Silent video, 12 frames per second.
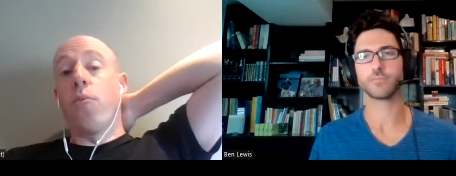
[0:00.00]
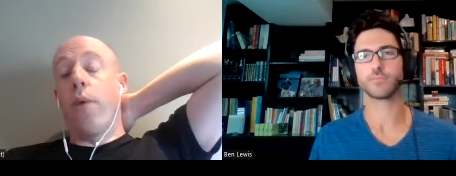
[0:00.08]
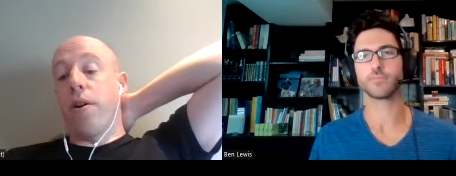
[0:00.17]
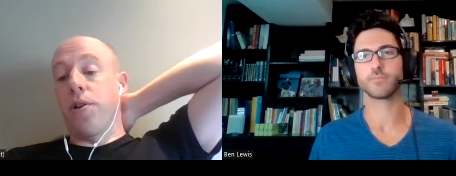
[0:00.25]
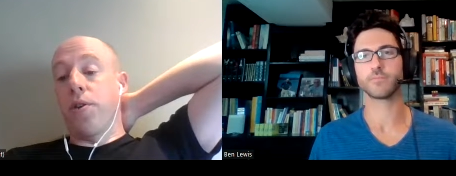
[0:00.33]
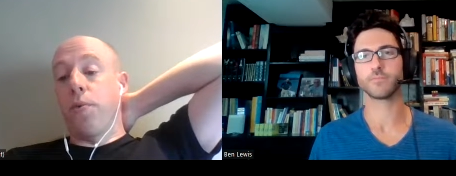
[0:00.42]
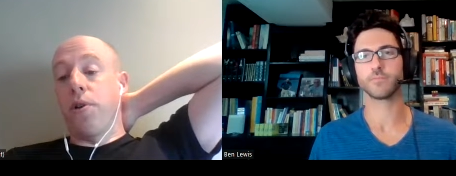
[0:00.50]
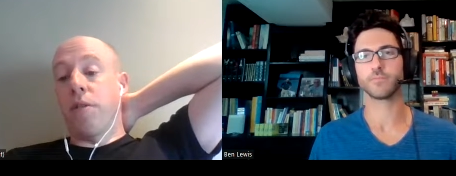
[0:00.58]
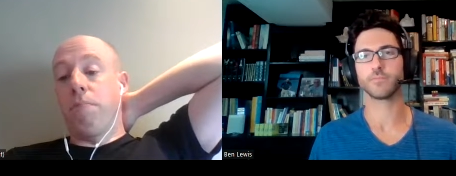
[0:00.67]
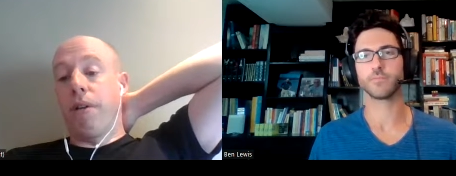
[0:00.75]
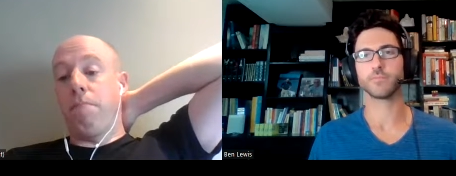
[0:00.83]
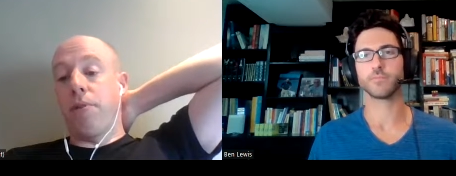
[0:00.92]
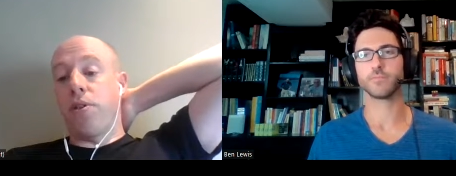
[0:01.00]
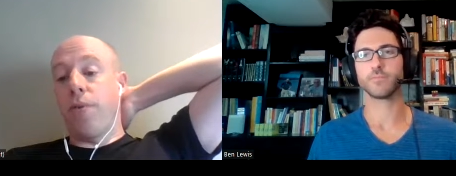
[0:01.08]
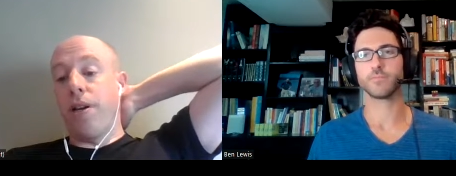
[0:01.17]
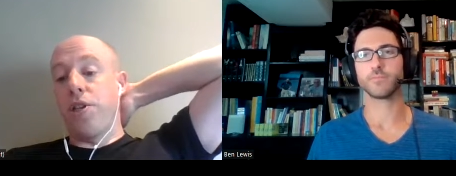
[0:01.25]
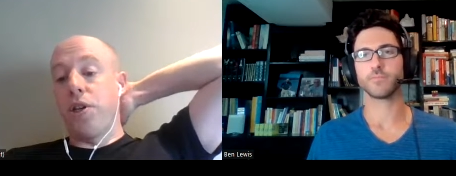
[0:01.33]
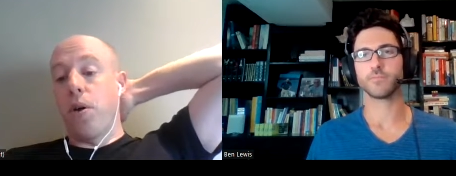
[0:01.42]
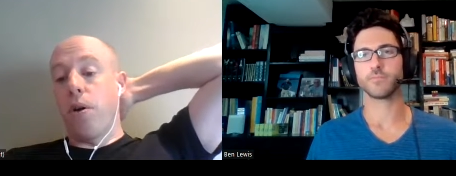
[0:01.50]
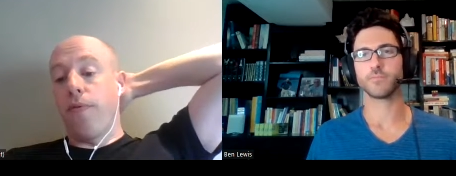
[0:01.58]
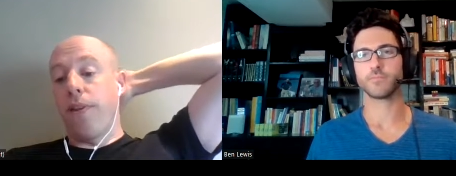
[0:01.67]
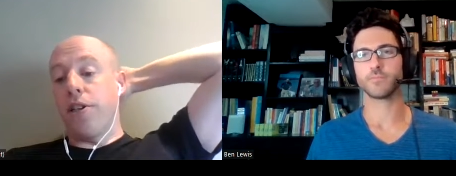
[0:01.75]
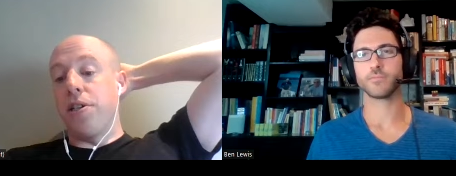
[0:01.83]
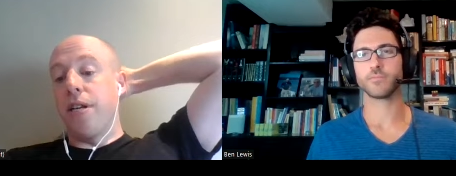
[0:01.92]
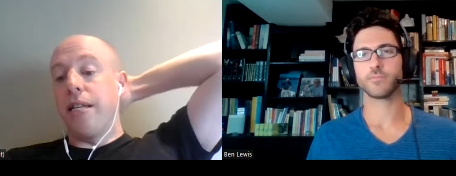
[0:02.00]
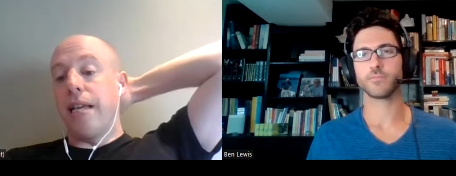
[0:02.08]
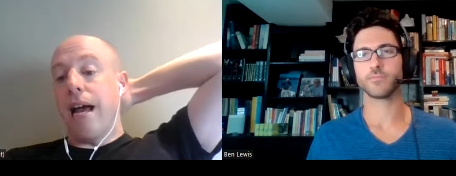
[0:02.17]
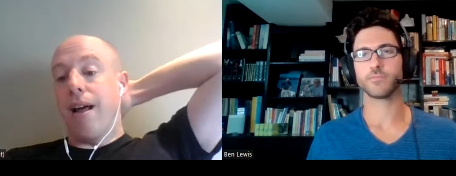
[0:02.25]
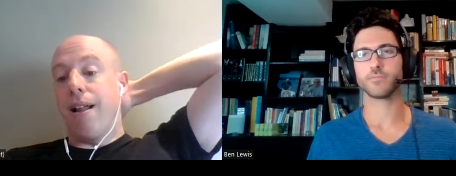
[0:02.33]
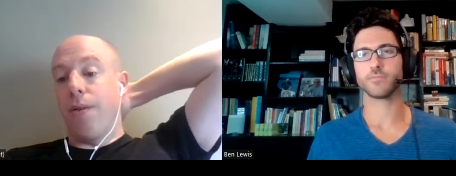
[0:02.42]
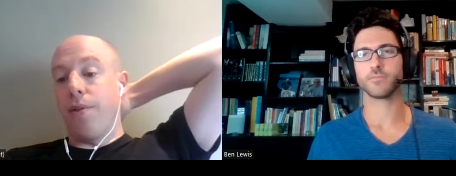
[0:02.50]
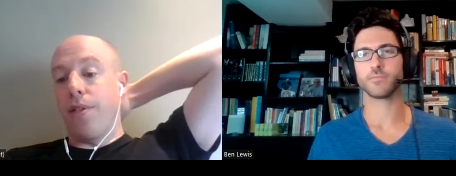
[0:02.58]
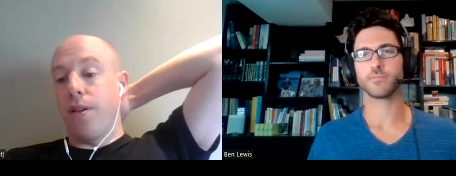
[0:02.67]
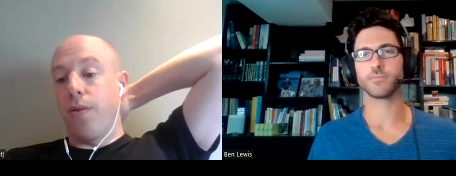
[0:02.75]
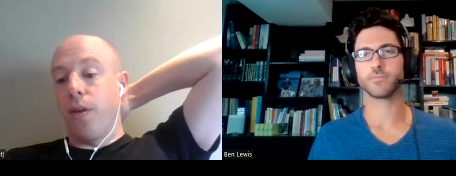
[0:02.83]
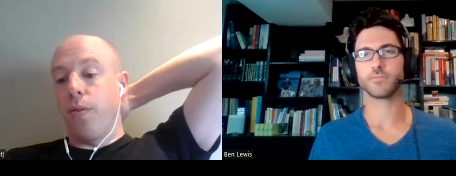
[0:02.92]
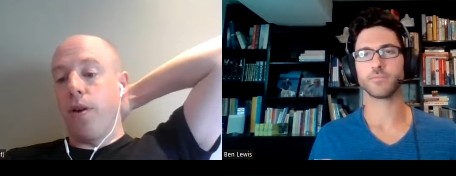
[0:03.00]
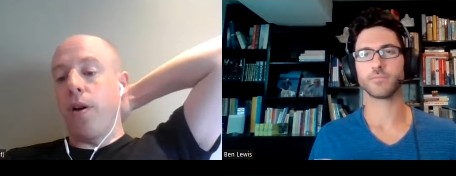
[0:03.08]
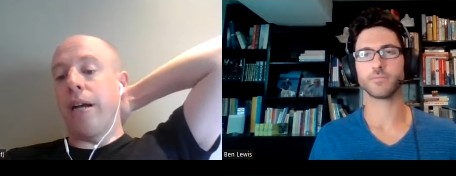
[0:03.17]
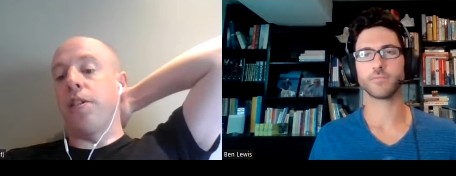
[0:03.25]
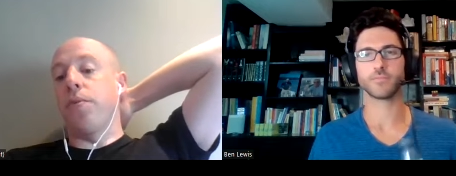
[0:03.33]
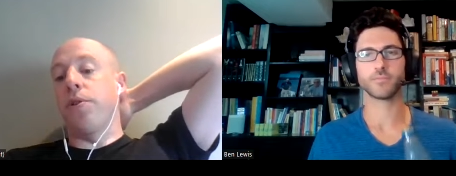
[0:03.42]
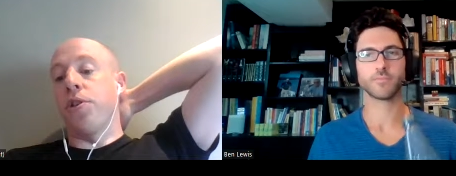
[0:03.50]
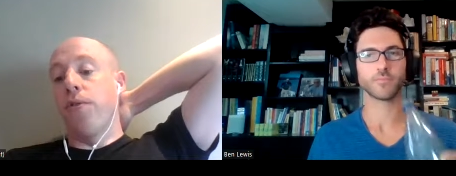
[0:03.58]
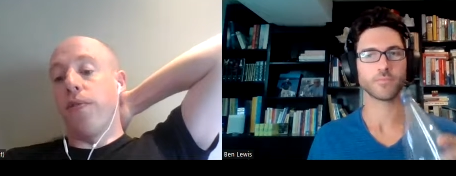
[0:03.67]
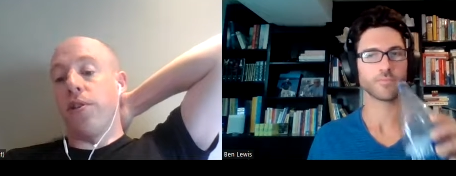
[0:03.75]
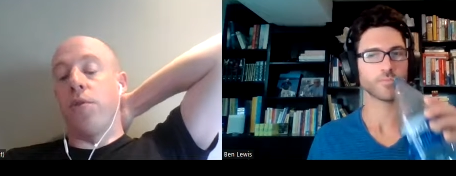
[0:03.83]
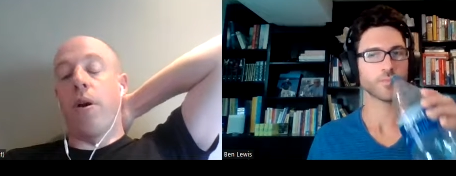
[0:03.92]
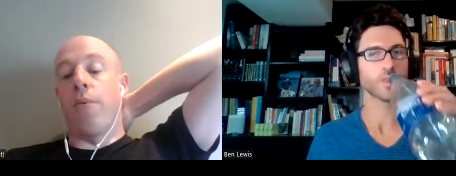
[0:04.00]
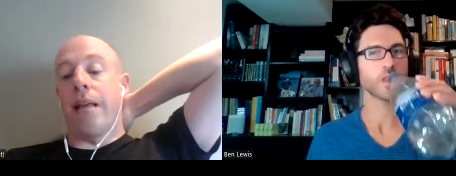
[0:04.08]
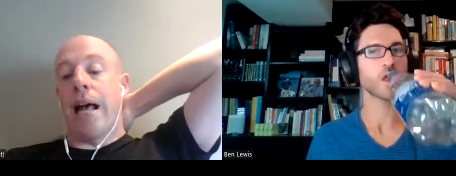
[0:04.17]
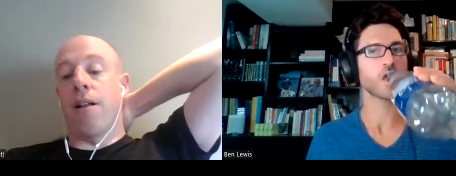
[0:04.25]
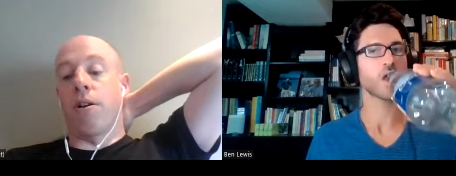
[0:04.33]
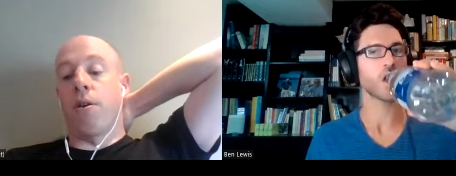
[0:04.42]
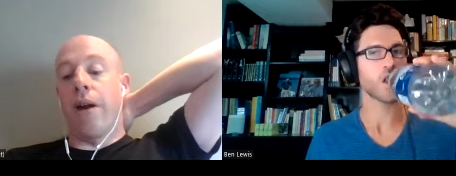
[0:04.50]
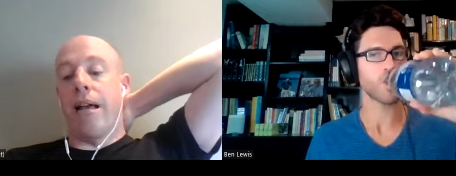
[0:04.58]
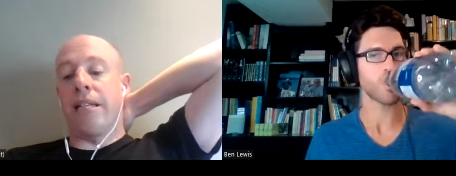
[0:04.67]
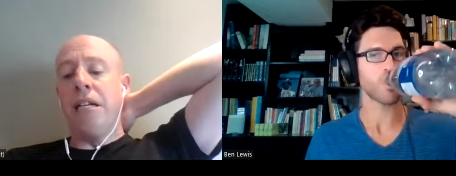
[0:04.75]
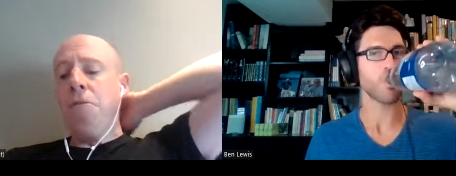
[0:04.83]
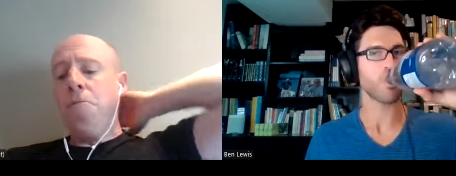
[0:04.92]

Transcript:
Speaker 1: winners were split between Djokovic, Nadal. I was the only one, actually, were two of us who went with Alcaraz.